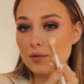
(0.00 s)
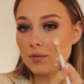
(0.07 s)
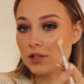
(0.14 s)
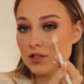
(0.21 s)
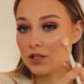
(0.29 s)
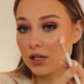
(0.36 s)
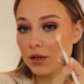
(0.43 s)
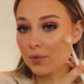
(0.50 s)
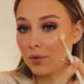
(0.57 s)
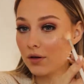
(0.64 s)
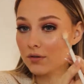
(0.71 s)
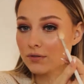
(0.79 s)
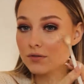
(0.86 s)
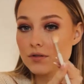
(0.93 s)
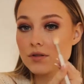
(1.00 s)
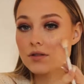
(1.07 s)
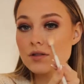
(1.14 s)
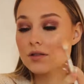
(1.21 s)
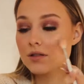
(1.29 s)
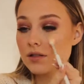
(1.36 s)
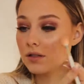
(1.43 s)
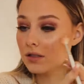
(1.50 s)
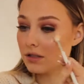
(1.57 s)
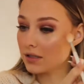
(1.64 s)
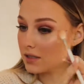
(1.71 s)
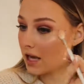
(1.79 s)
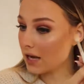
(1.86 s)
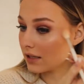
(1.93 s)
my cheekbones.
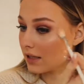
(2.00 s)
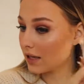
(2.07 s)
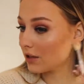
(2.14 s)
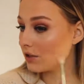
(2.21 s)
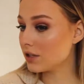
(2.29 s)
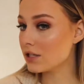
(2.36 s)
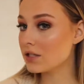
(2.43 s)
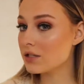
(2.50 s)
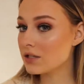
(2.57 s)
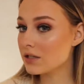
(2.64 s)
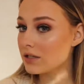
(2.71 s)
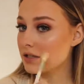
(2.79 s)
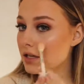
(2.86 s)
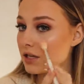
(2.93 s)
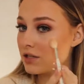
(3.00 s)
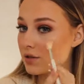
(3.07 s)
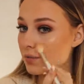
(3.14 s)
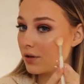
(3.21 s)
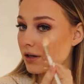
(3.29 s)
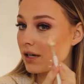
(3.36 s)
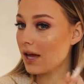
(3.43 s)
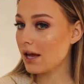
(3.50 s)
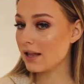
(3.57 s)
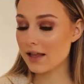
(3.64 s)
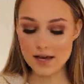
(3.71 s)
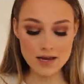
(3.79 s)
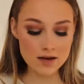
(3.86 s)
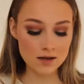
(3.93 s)
This highlighter is such a pretty
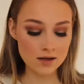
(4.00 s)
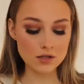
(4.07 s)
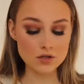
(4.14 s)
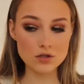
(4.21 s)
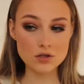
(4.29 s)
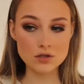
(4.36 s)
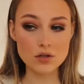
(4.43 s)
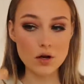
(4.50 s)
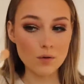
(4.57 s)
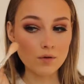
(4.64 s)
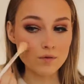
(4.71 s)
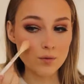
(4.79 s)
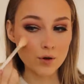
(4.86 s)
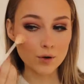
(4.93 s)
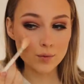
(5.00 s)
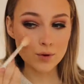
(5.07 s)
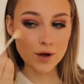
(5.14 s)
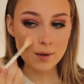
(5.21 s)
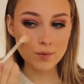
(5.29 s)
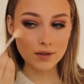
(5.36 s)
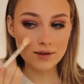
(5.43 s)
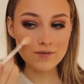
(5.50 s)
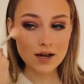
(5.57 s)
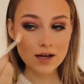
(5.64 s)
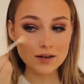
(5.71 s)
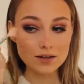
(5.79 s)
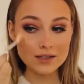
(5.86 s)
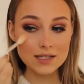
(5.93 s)
highlight and so affordable. I believe I
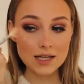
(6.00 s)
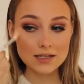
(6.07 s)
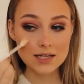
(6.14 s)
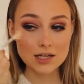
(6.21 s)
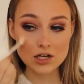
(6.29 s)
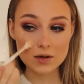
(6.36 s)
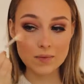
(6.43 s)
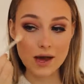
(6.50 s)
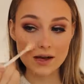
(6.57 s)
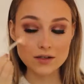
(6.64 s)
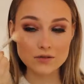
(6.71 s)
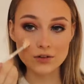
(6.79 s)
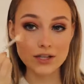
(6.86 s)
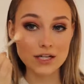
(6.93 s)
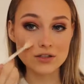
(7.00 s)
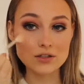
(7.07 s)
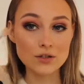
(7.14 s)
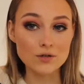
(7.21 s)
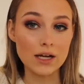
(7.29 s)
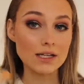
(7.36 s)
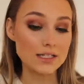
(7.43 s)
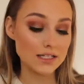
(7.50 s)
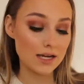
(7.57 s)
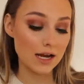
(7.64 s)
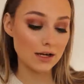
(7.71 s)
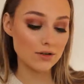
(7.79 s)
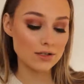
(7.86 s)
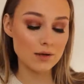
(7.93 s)
got this at TJ Maxx for like
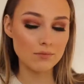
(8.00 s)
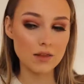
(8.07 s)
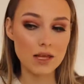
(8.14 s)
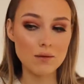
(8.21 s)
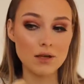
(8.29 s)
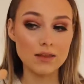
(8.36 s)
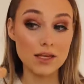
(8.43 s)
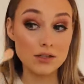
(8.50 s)
$2.99 or something, but